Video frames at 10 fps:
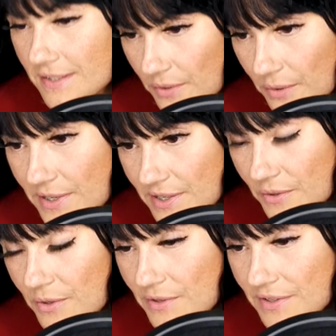Sword and
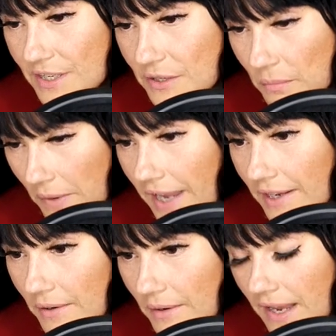Sorceress in your
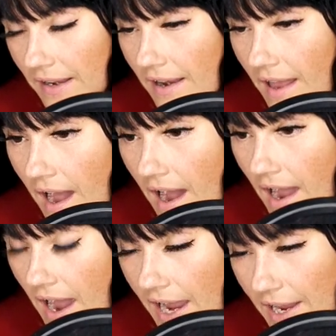bio, and
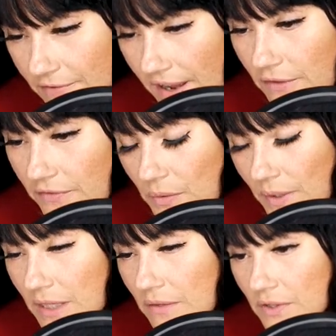I had found a few
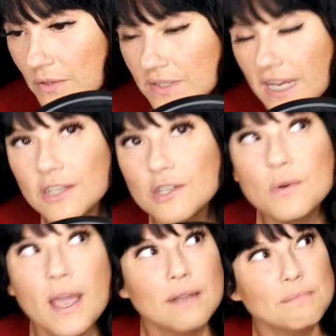interviews, and you
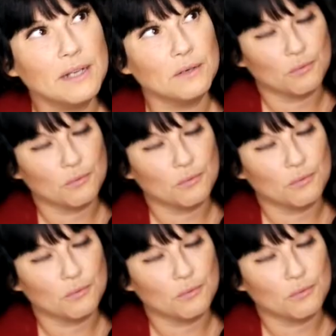had made a